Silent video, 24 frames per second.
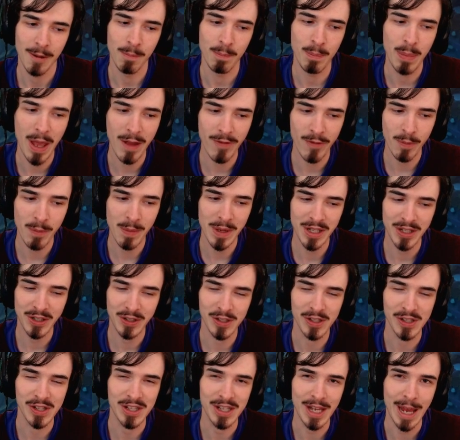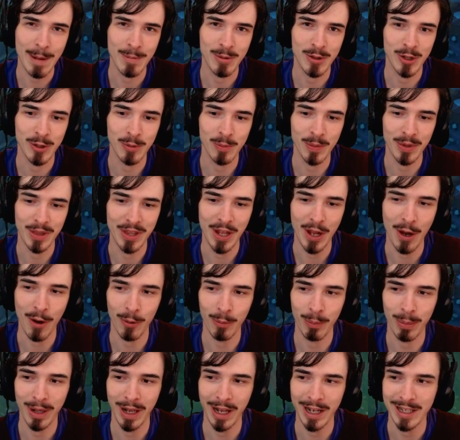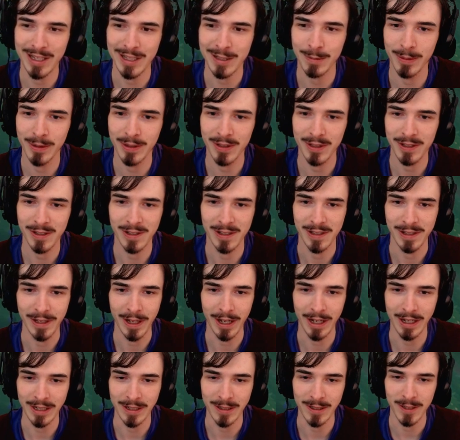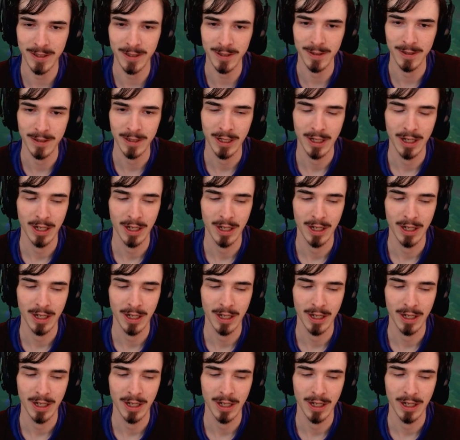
Bit of a misconception with the old placements is that it's